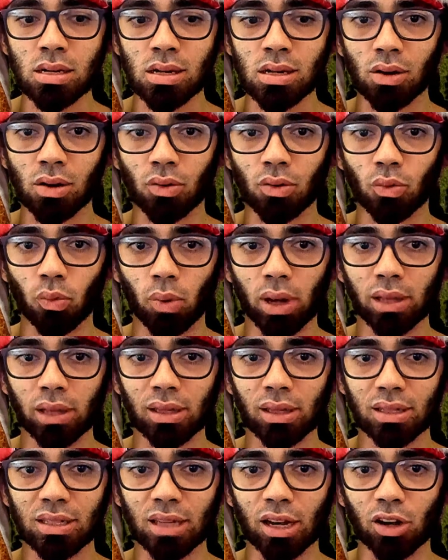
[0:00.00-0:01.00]
Wait a
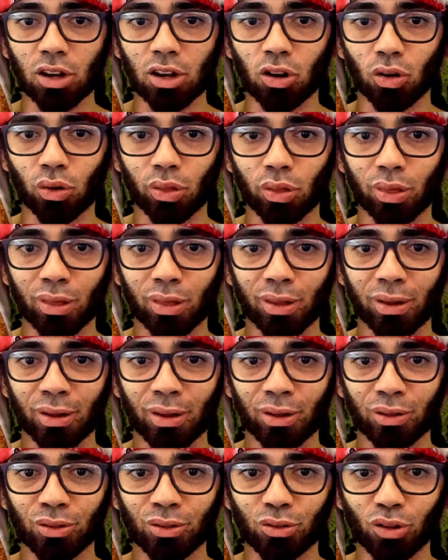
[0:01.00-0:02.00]
second.
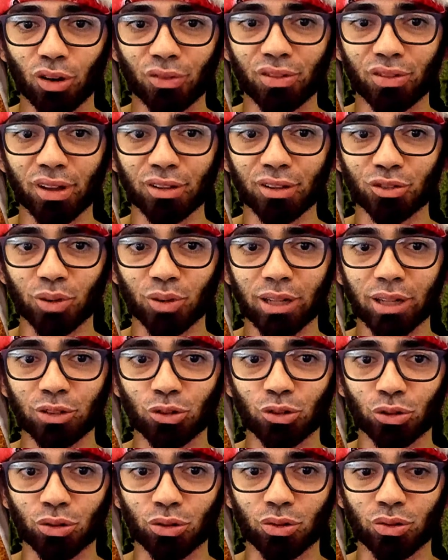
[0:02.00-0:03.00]
Two of them trying to,
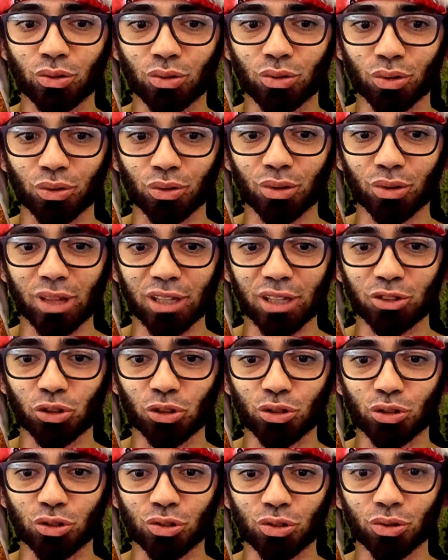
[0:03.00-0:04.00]
to do the
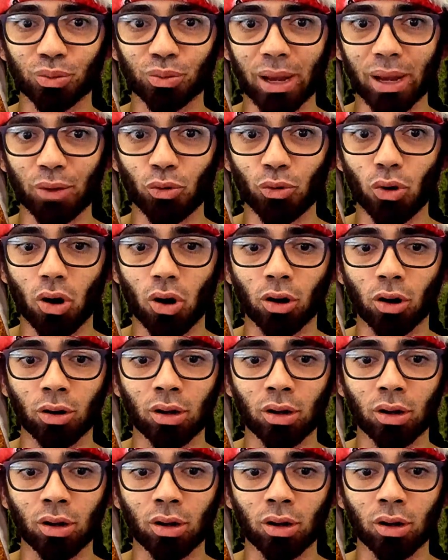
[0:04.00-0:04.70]
jutsu may work.